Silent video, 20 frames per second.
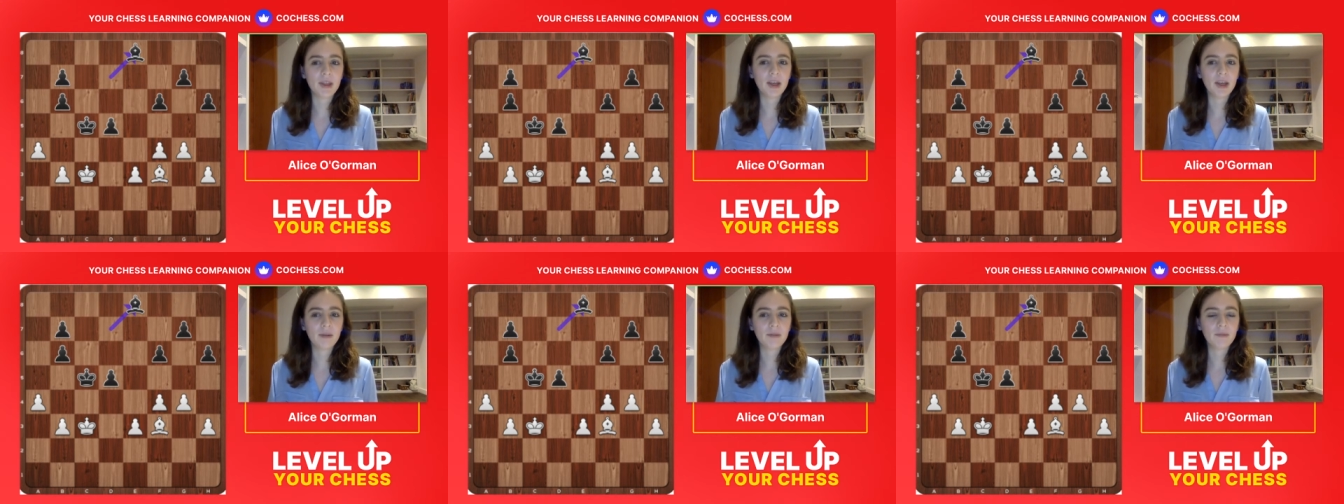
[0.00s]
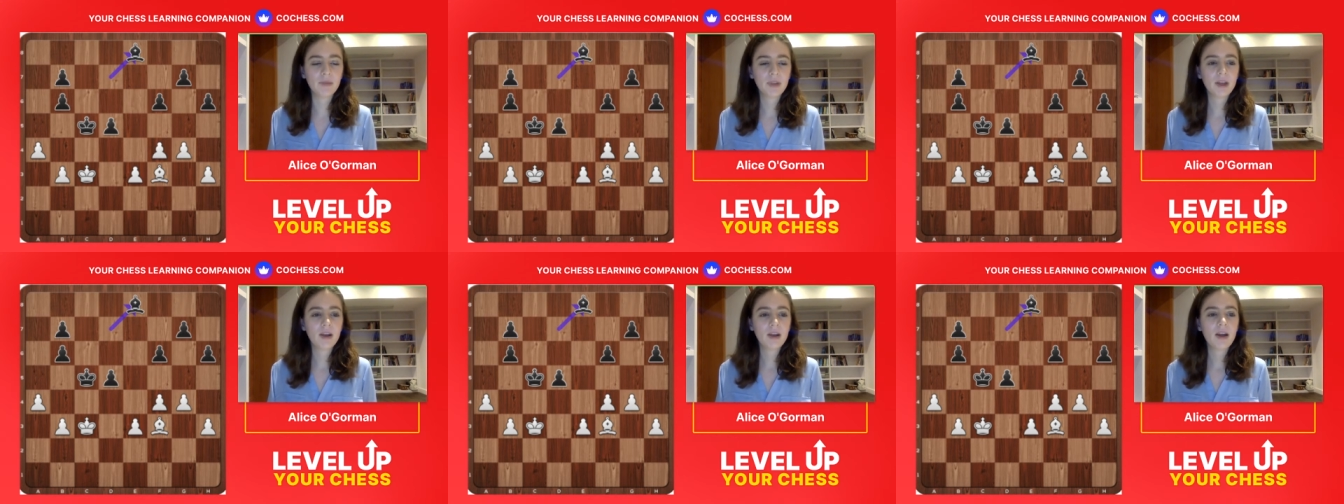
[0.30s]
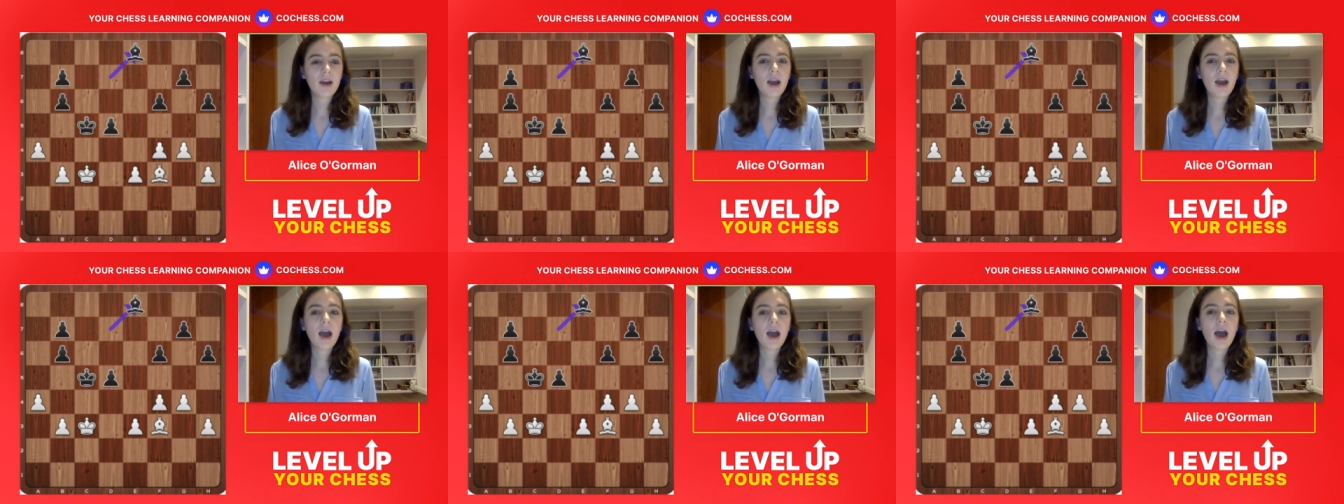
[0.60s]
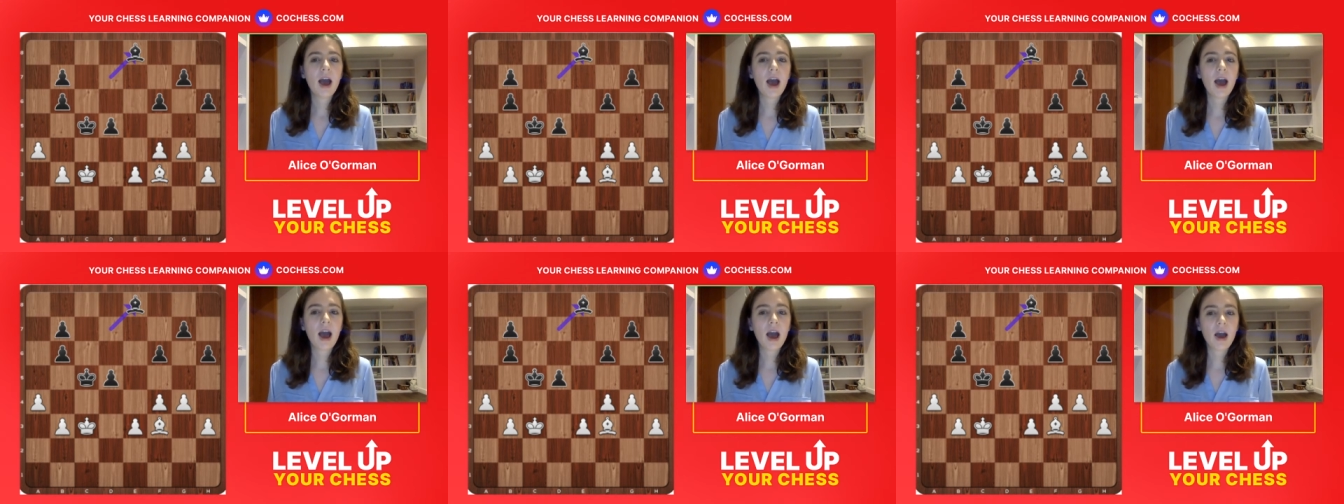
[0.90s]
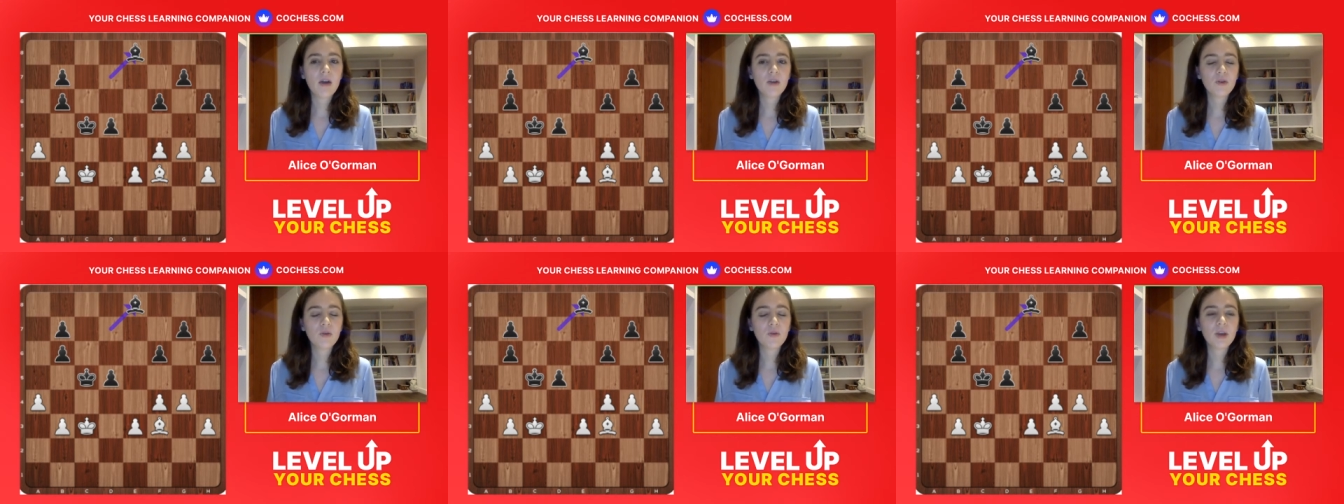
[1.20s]
that.
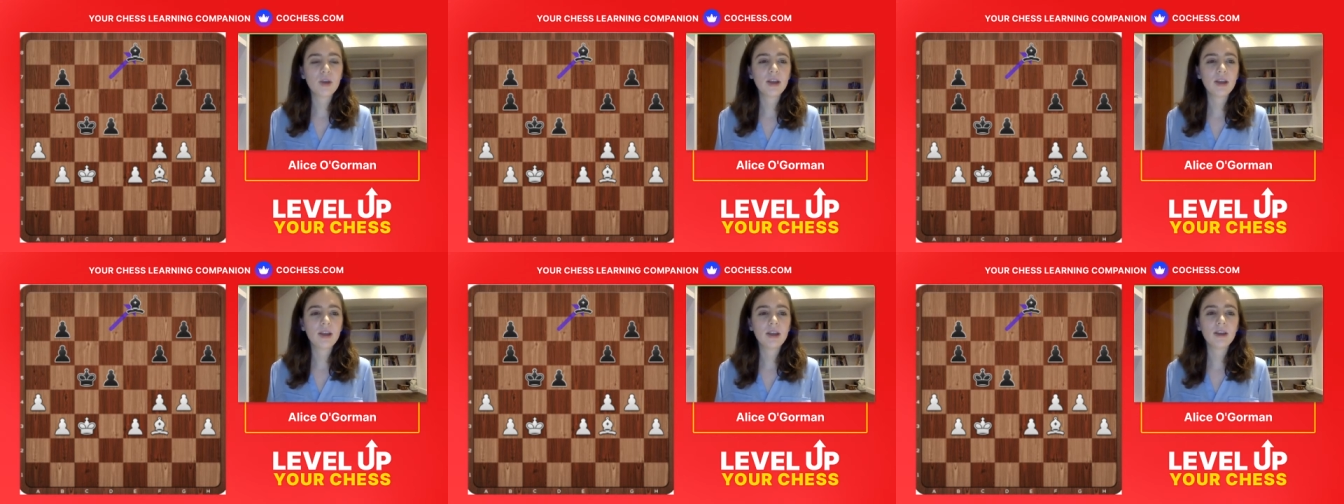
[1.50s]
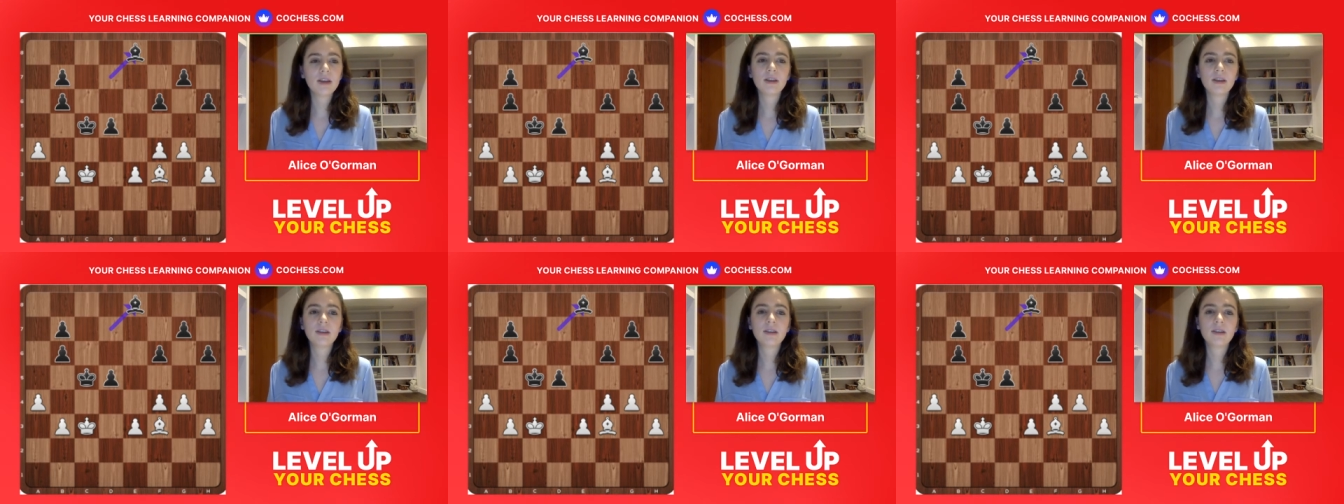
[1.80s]
How do we